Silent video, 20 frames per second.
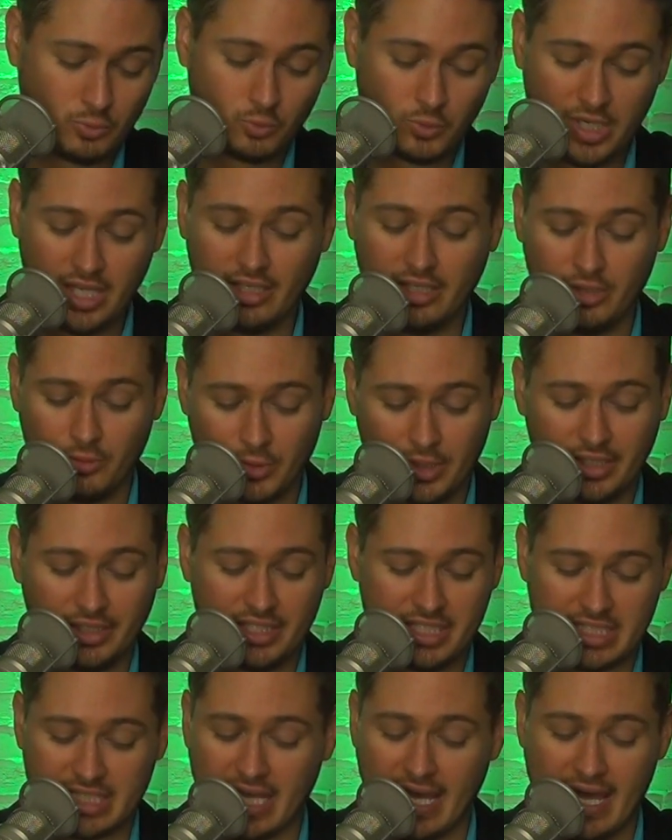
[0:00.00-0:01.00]
really,
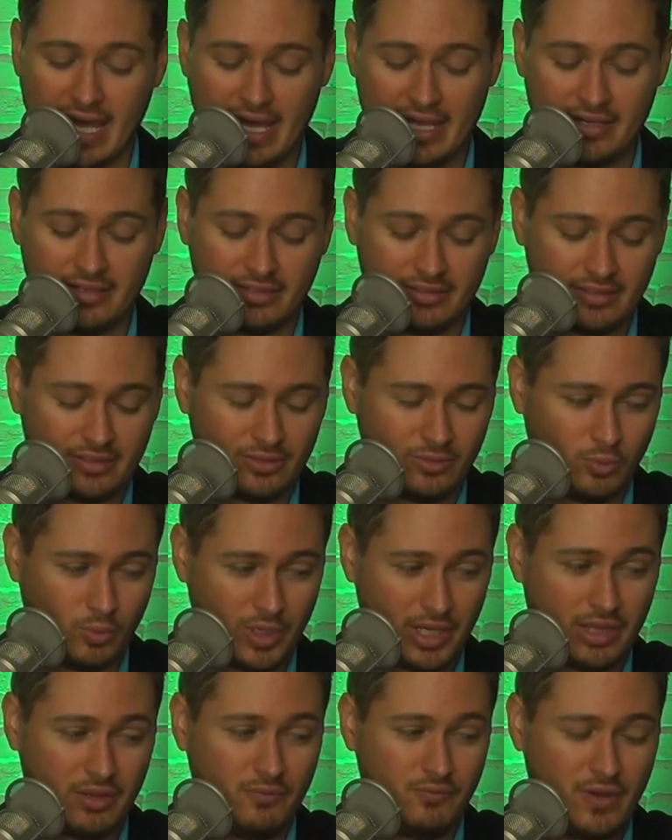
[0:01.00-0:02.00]
really sad.
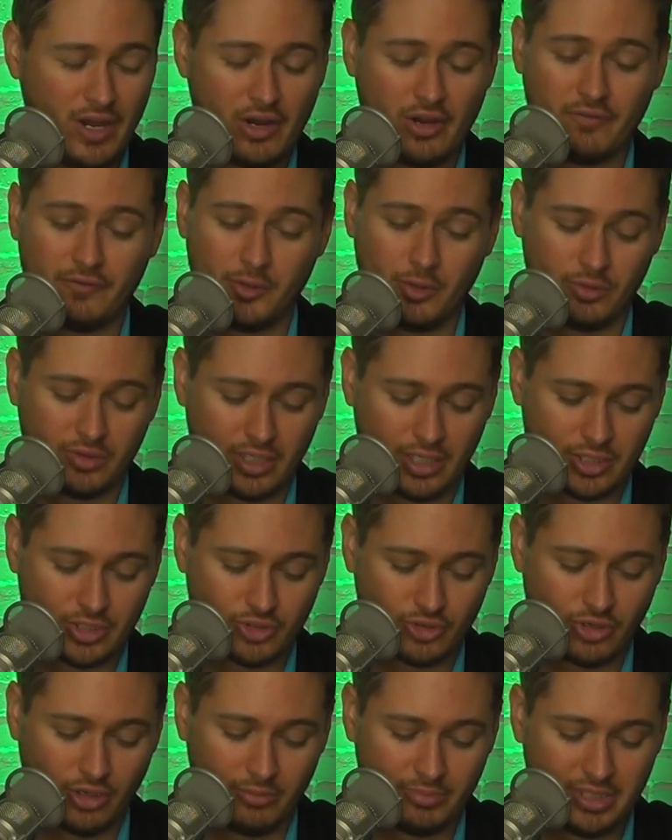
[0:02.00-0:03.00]
One of the very few things
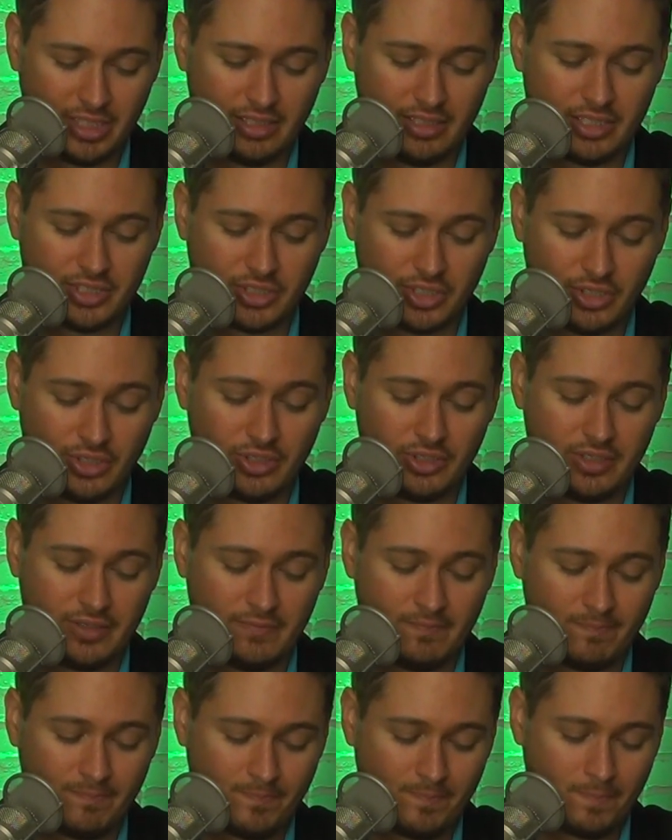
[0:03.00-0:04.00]
Trump did that's
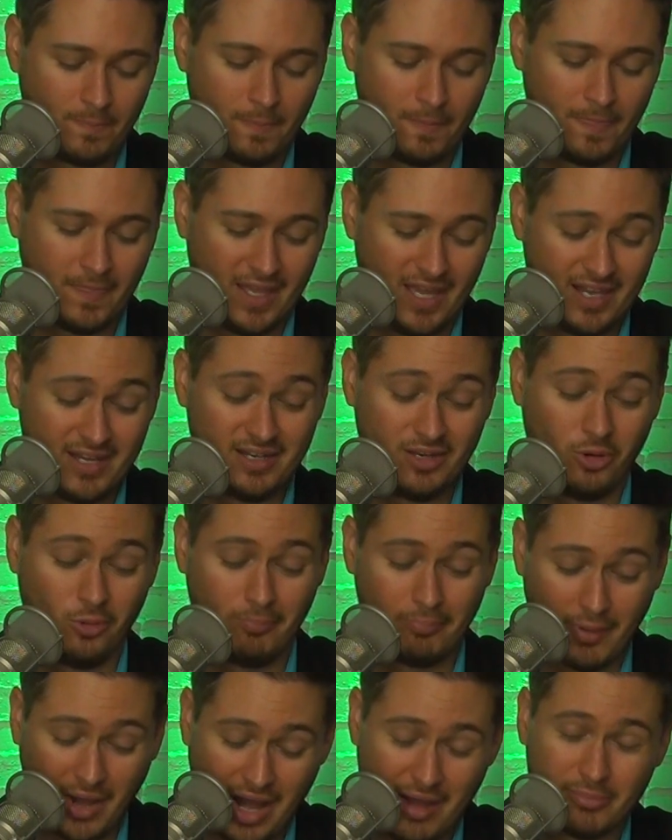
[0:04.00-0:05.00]
good, and an
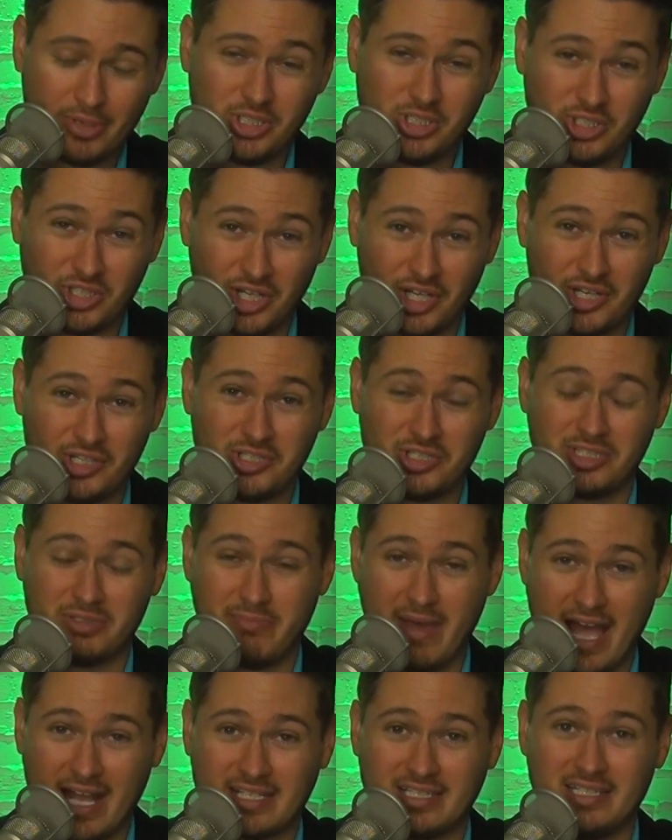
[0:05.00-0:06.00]
Obama judge
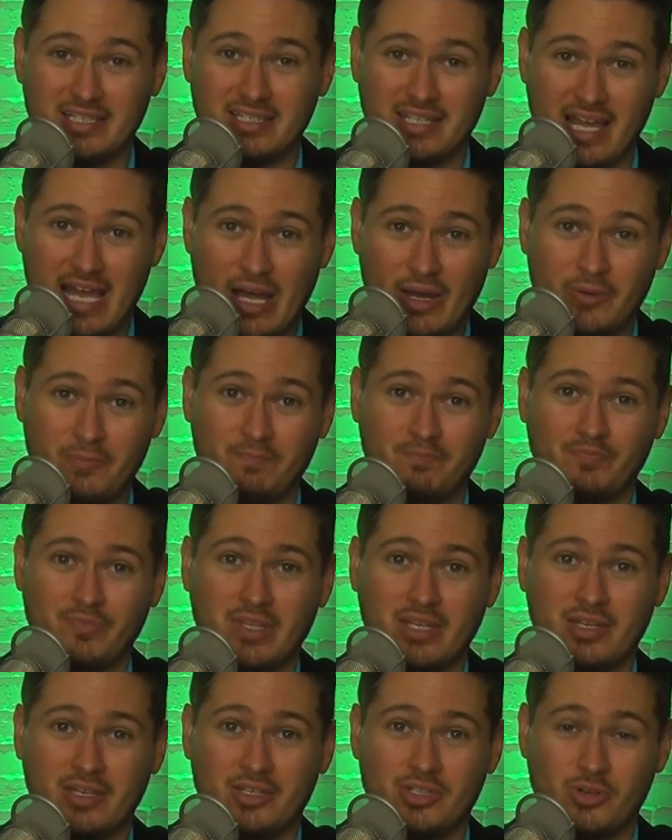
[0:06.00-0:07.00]
smacks it down.
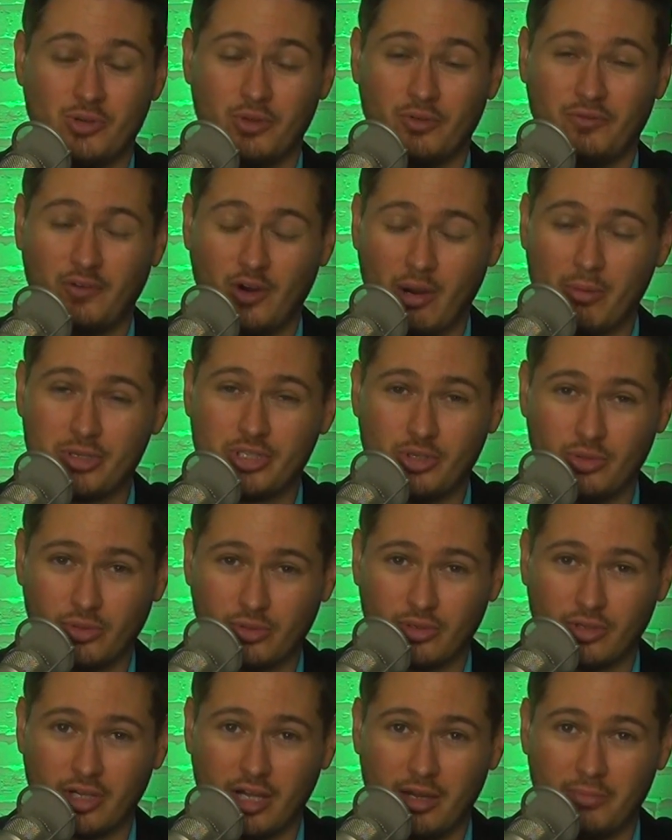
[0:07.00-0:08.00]
So the
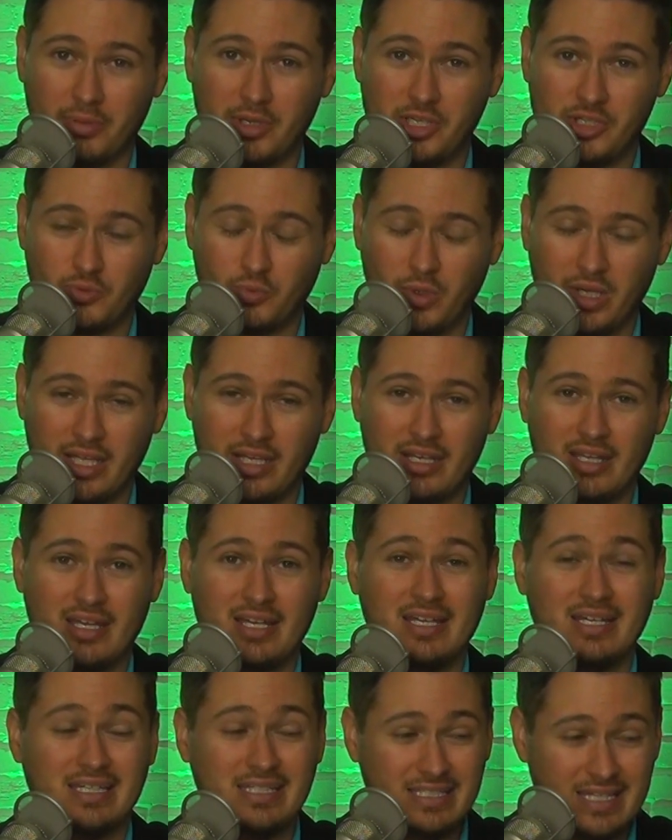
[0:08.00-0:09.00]
pharmaceutical companies win
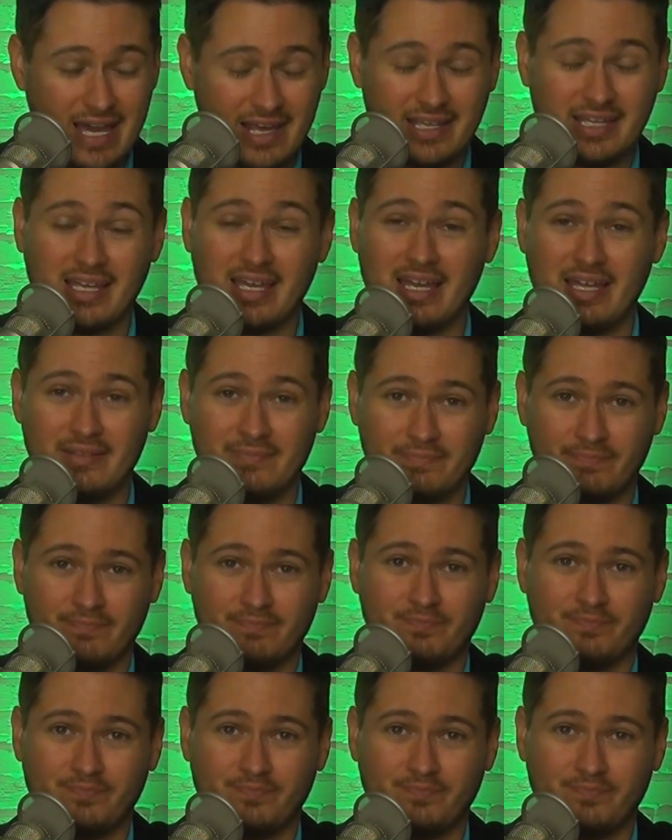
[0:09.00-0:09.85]
yet again.